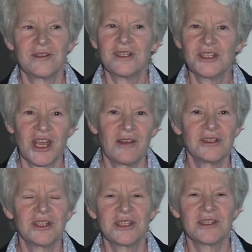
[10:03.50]
for the
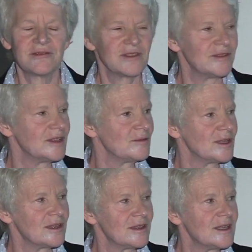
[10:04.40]
challenges of living
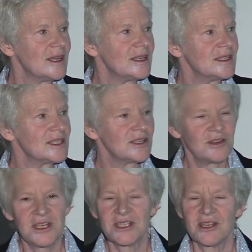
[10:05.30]
with
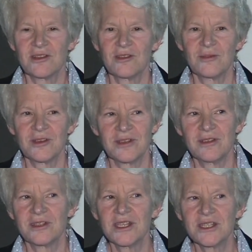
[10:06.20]
serious and terminal
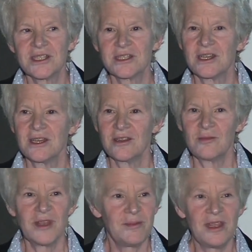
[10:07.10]
illness.
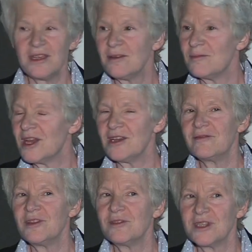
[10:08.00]
There may be many
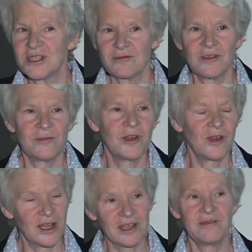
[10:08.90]
of you in this room who
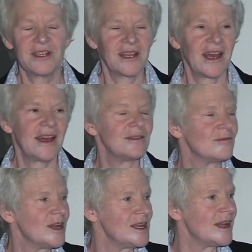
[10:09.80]
are living that
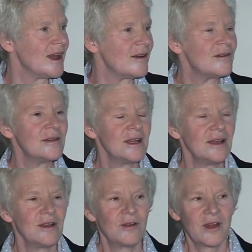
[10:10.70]
right now,
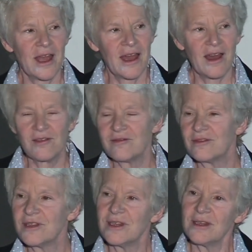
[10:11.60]
or
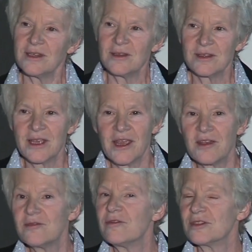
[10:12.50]
have
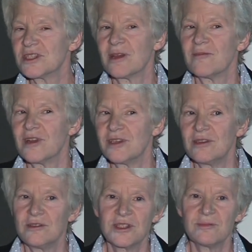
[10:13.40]
cared for someone
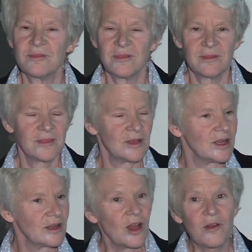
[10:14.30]
who's
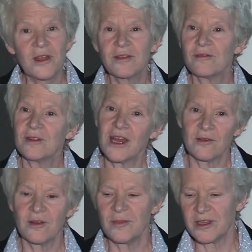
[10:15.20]
going through that
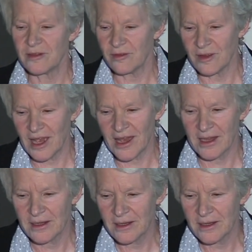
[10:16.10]
or been through that.